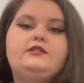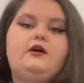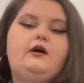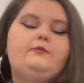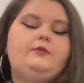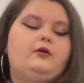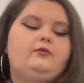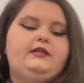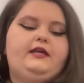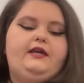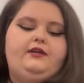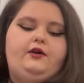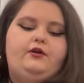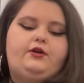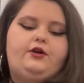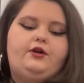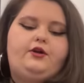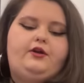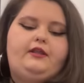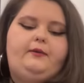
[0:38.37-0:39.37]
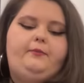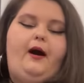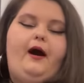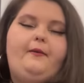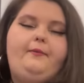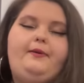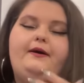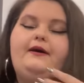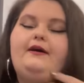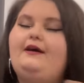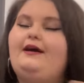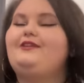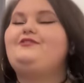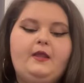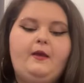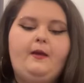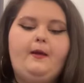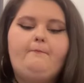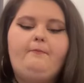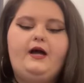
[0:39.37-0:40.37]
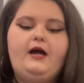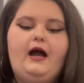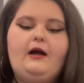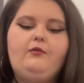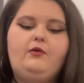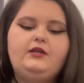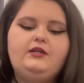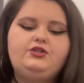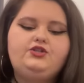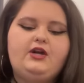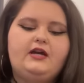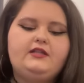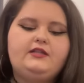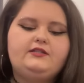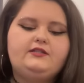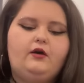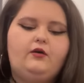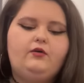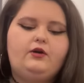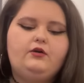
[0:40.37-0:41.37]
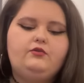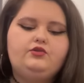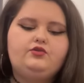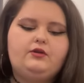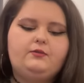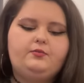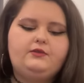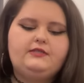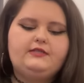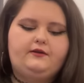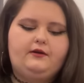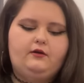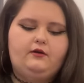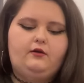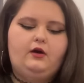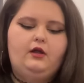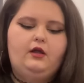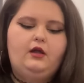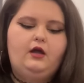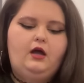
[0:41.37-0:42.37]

So I'm not really a yogurt girly pop. But I wanted to try this Oikos 000.